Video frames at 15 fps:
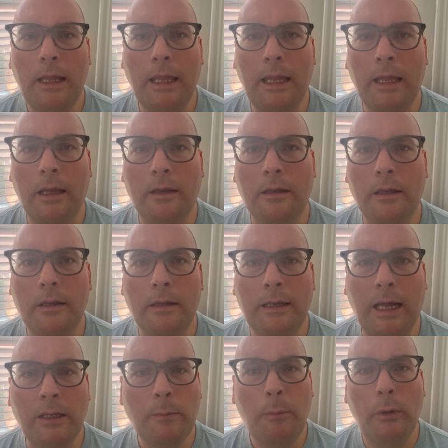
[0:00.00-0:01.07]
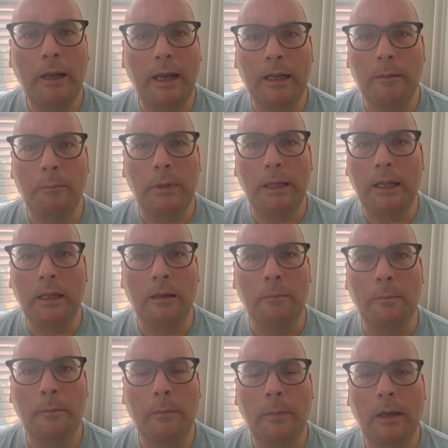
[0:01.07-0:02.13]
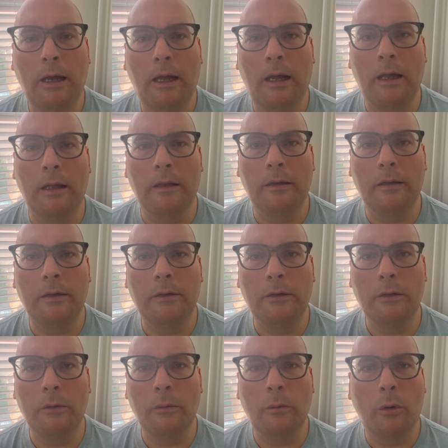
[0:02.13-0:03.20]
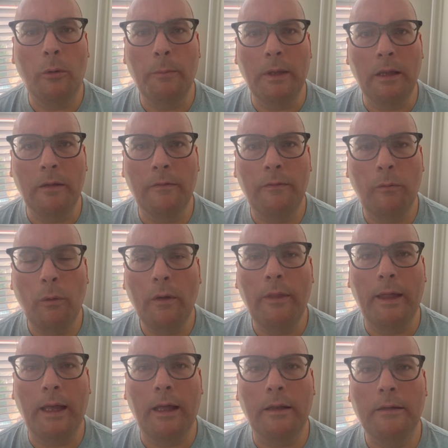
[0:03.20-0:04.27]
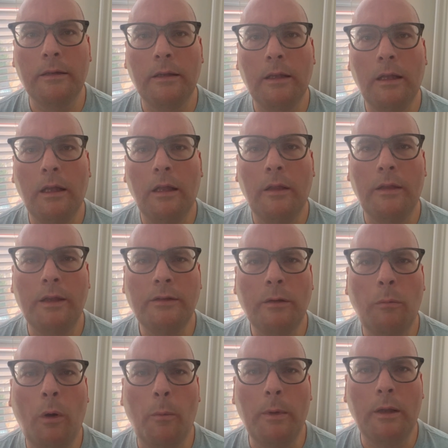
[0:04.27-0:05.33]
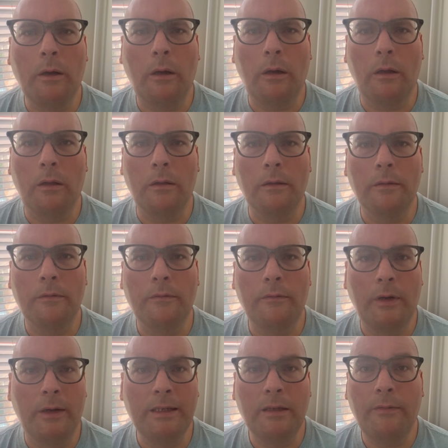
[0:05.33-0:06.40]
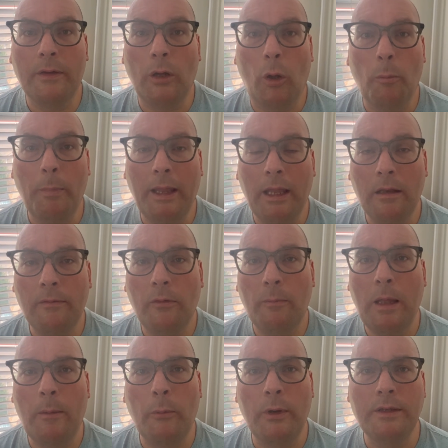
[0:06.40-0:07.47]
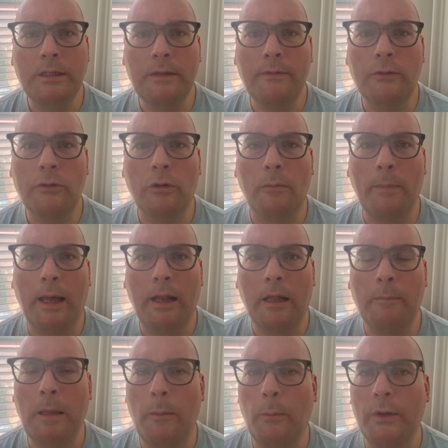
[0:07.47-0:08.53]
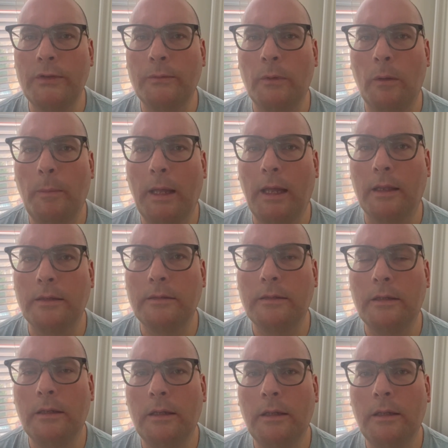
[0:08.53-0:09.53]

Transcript: And not to put any blame on you or me for that, these are what we call very difficult, painful memories, even traumatic memories from the past.